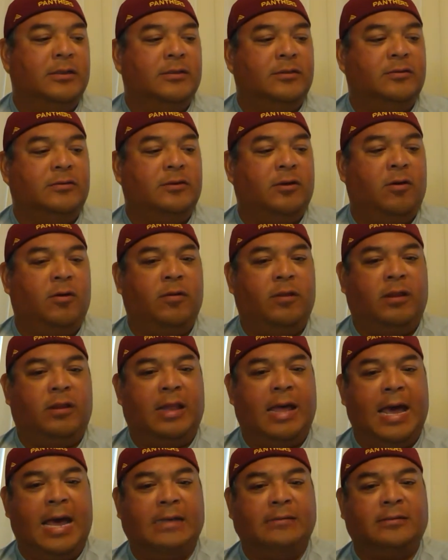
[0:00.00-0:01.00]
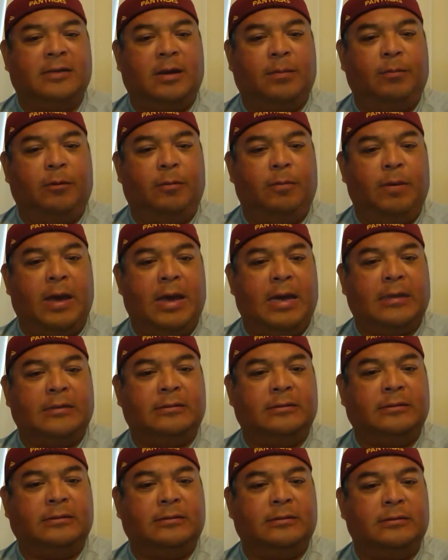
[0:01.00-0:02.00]
So the last couple
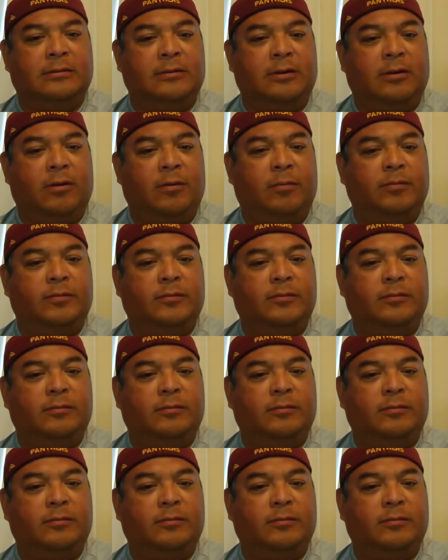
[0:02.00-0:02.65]
packs or